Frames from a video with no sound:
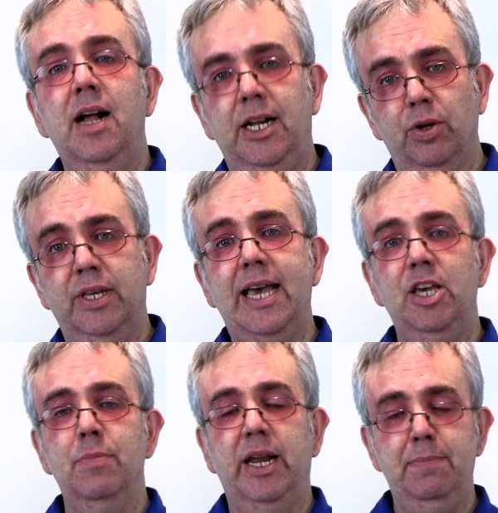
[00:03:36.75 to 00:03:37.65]
and you'll
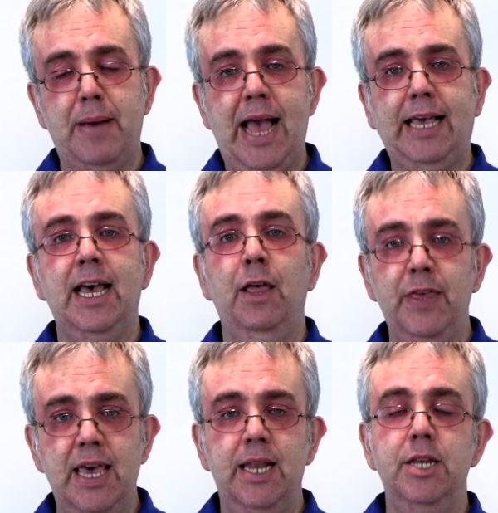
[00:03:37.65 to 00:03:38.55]
get your money back at
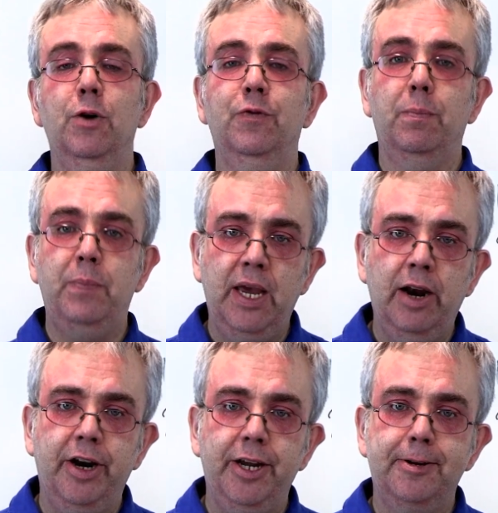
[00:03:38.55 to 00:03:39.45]
the end of the
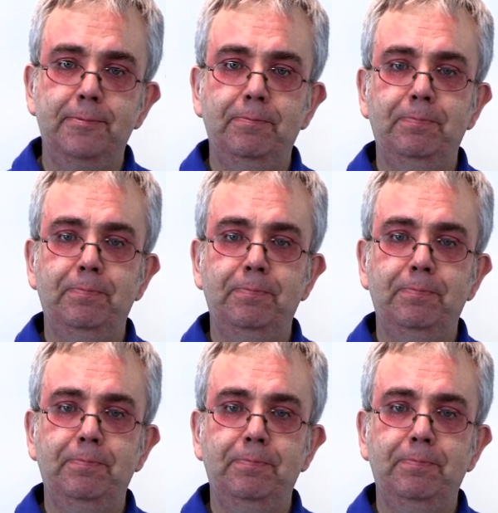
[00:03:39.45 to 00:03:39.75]
period.